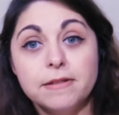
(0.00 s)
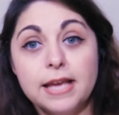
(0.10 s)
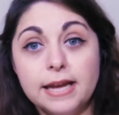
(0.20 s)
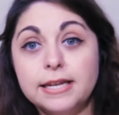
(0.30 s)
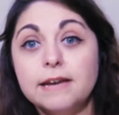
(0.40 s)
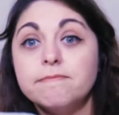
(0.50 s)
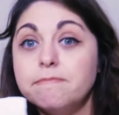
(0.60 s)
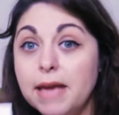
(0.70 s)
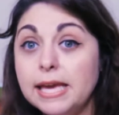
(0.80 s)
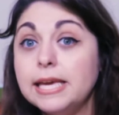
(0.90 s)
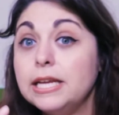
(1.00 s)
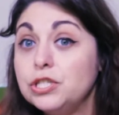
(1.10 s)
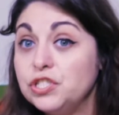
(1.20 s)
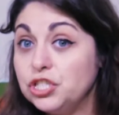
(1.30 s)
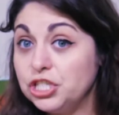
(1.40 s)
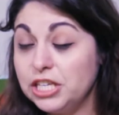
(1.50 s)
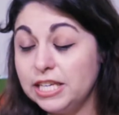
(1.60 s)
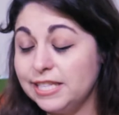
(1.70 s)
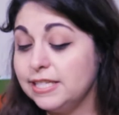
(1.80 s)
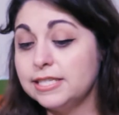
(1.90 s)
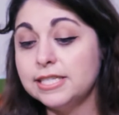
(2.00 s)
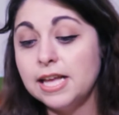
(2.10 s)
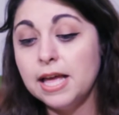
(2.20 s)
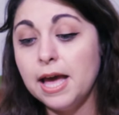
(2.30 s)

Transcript: the idea of making jeans,